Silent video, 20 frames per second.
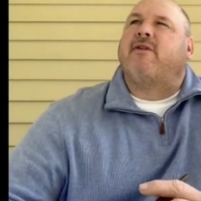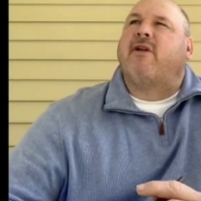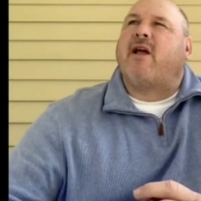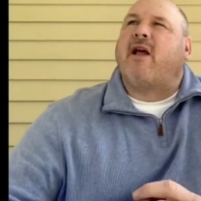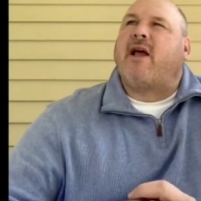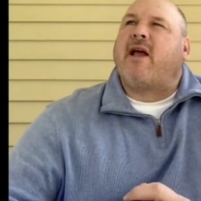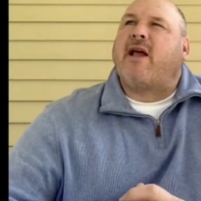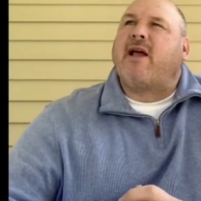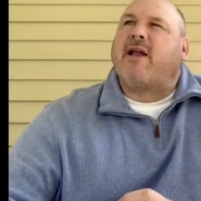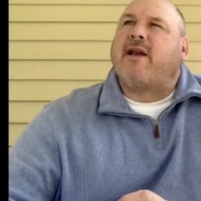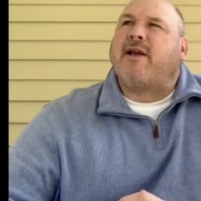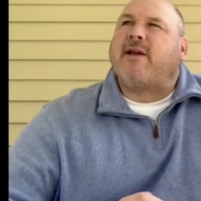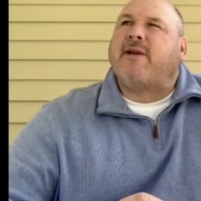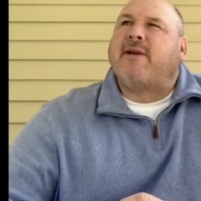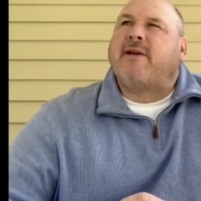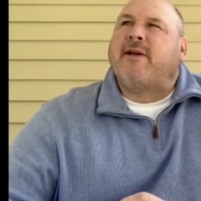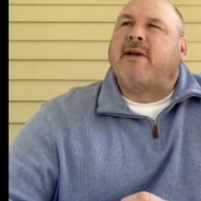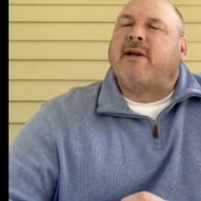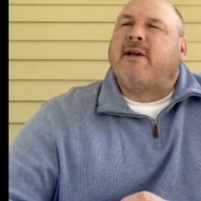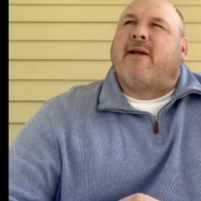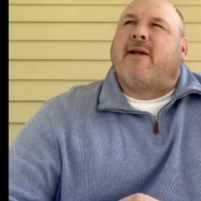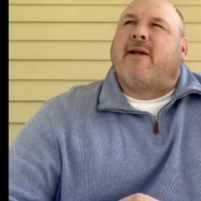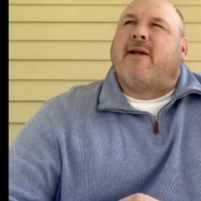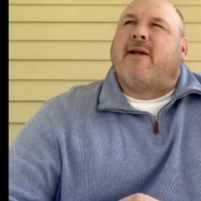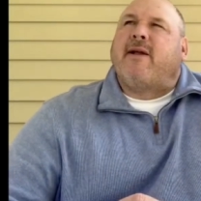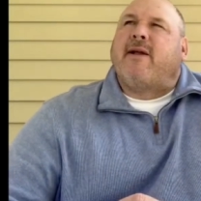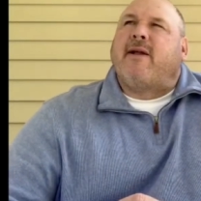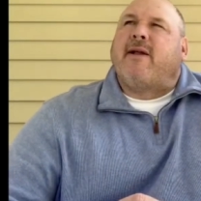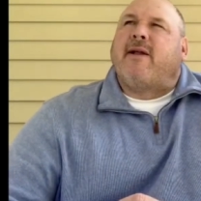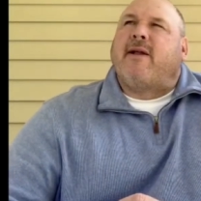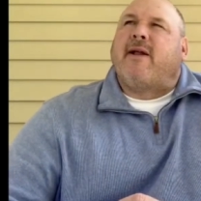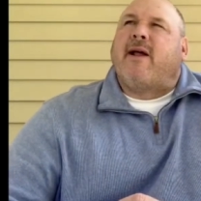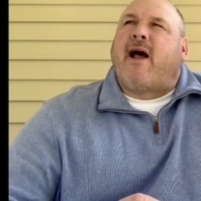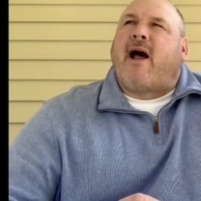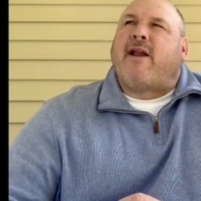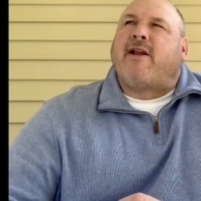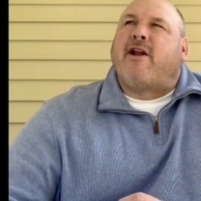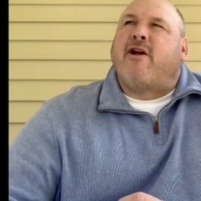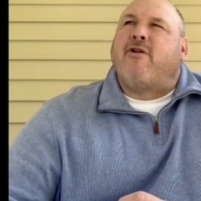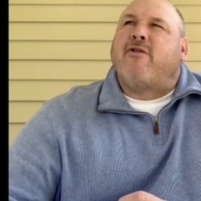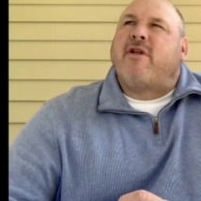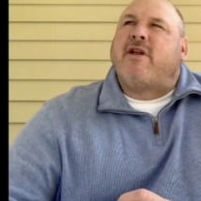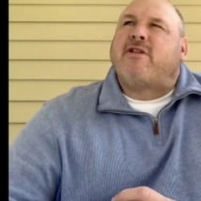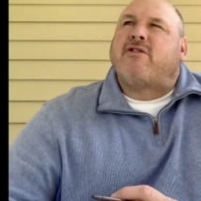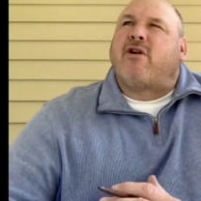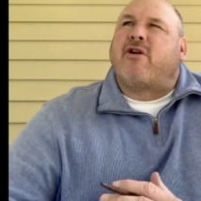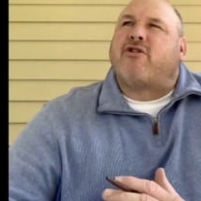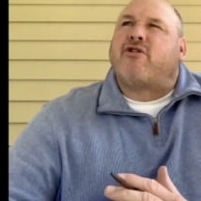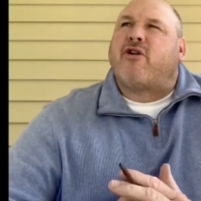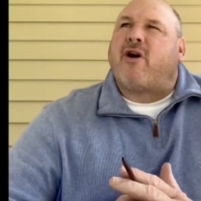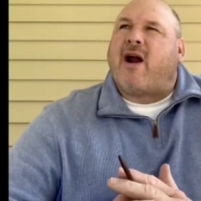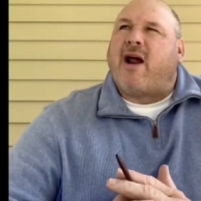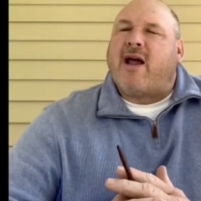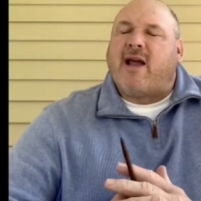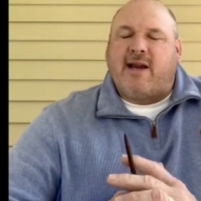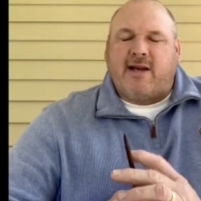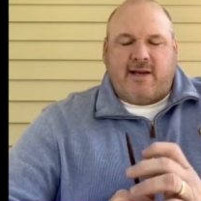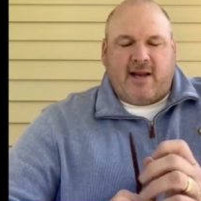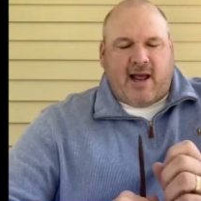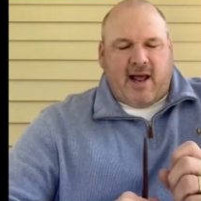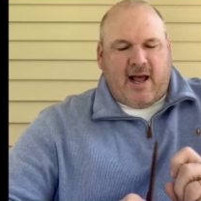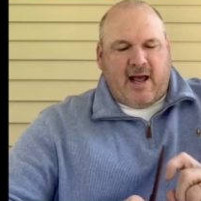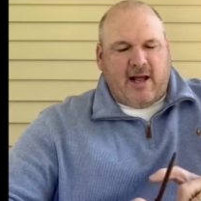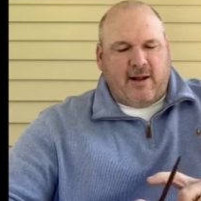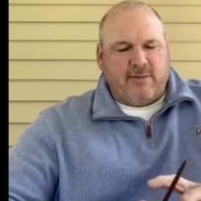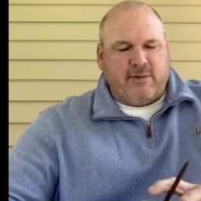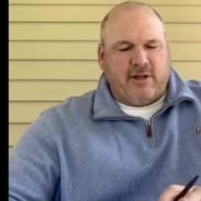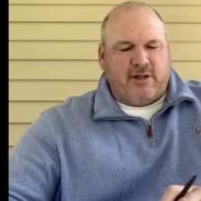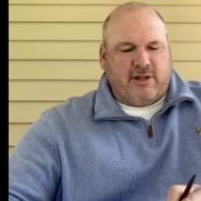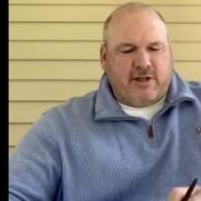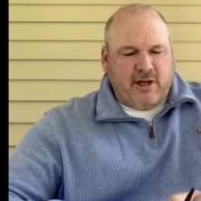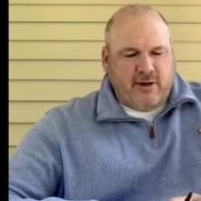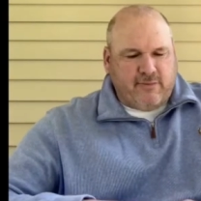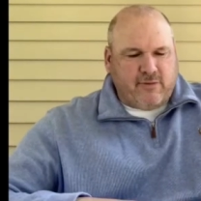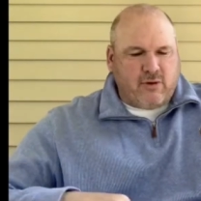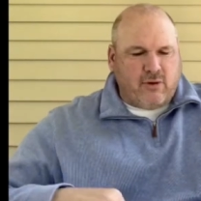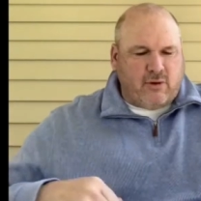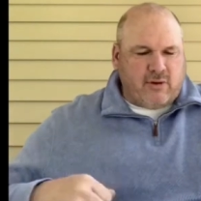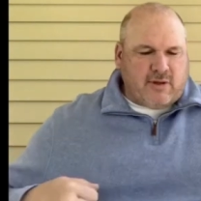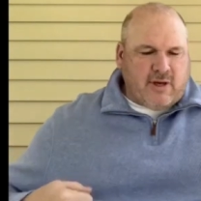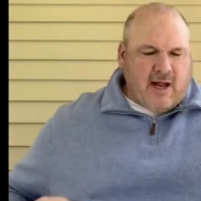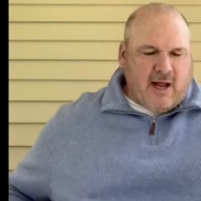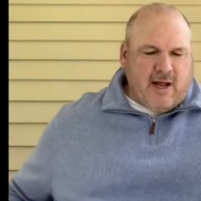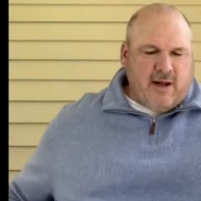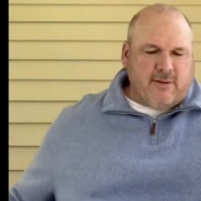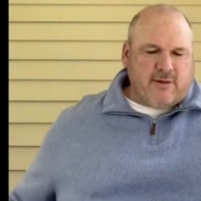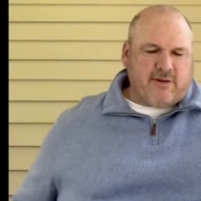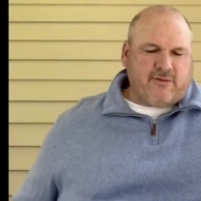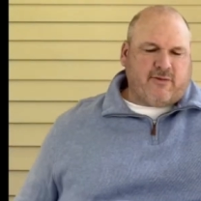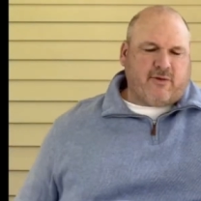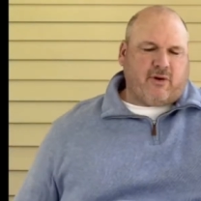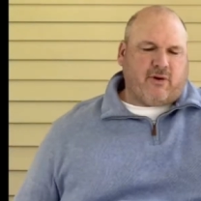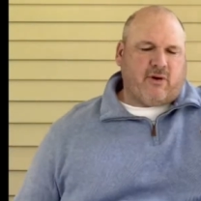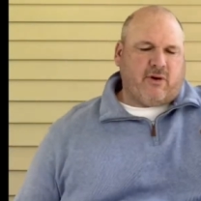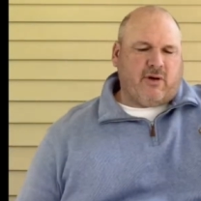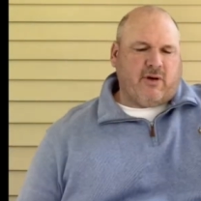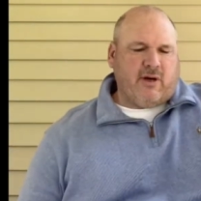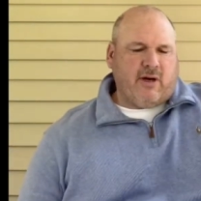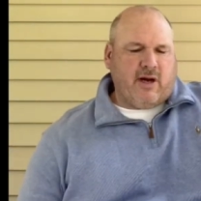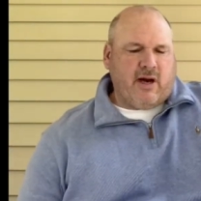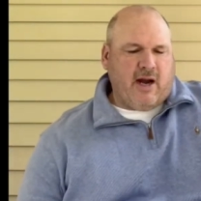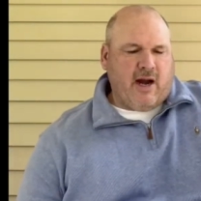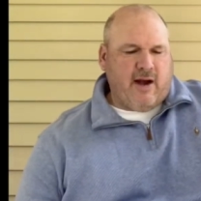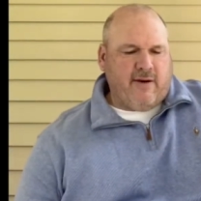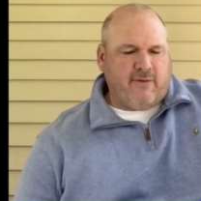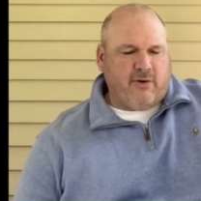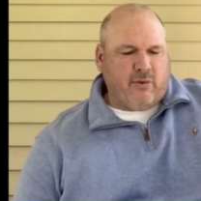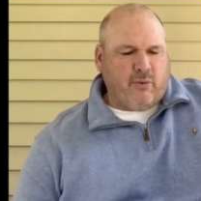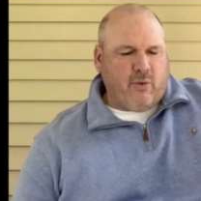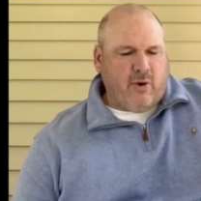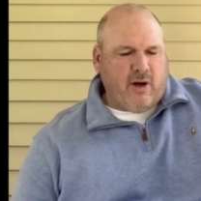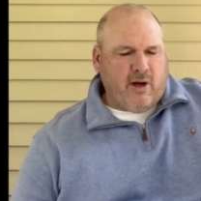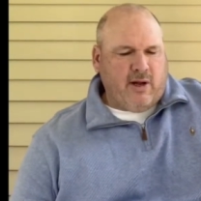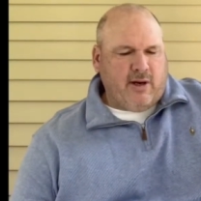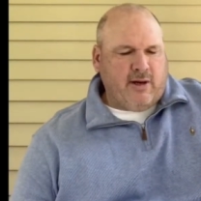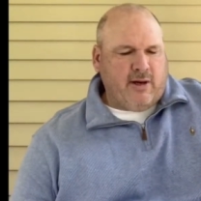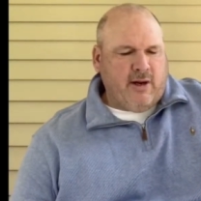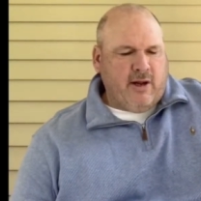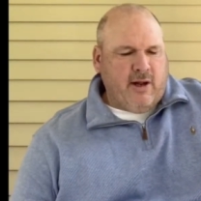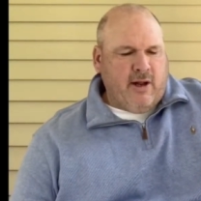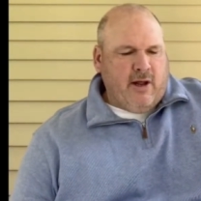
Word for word: And I know these are trying times and difficult times for everyone,